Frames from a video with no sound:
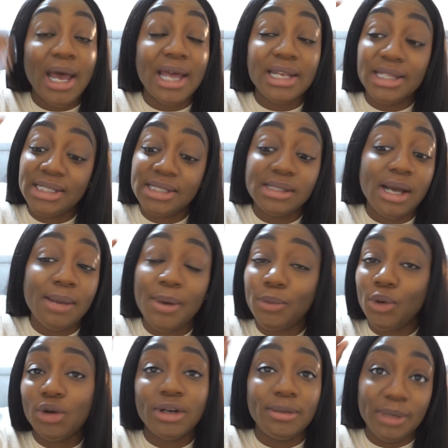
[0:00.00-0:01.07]
And this time I'm
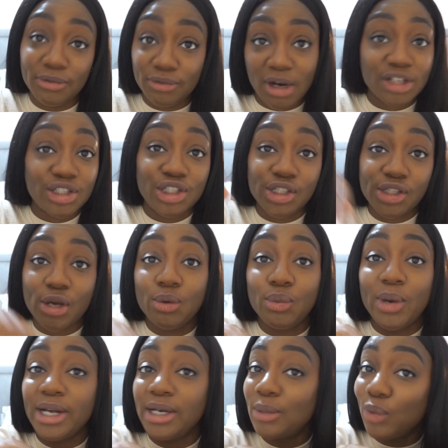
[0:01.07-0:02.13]
not going to be rushed. So
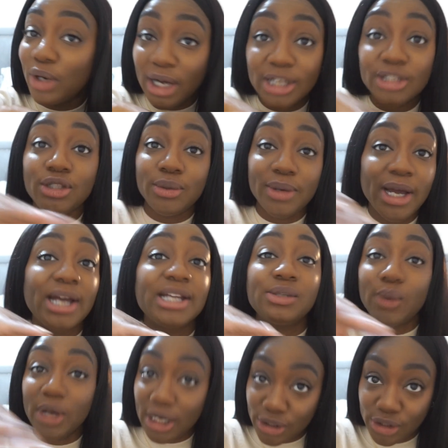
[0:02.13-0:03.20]
when I do it is
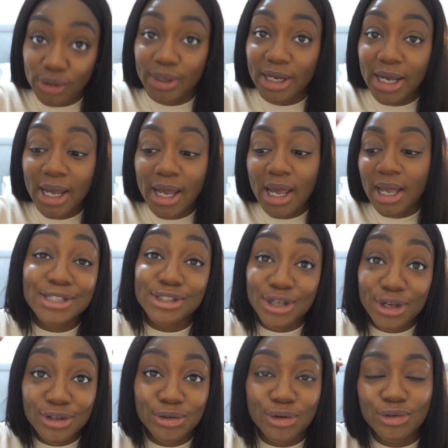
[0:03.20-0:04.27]
when I do it.
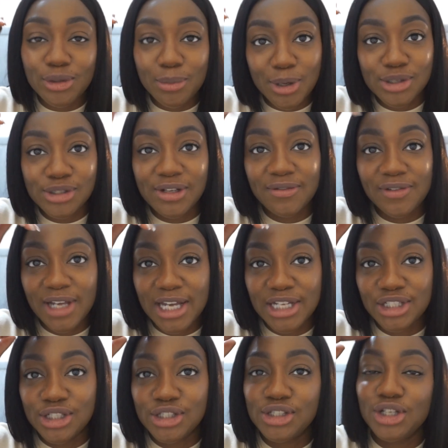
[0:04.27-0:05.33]
Turn on your post
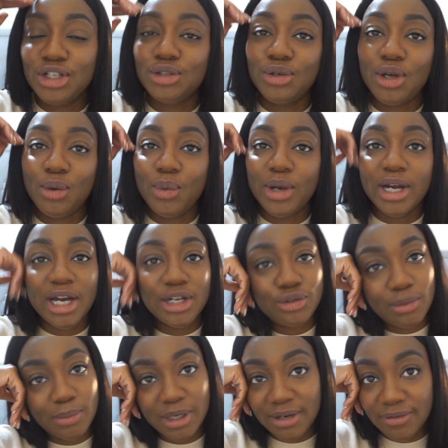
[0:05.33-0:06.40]
notifications so you know when I
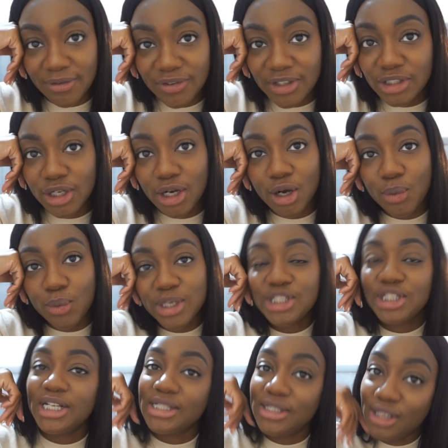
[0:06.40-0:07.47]
drop another video,
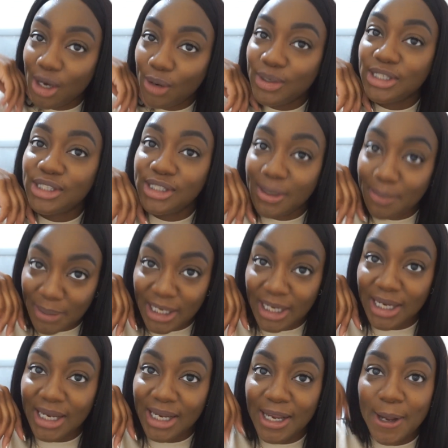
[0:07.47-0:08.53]
which is going to
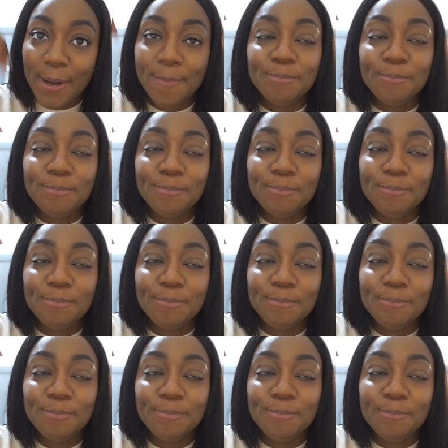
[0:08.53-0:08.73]
be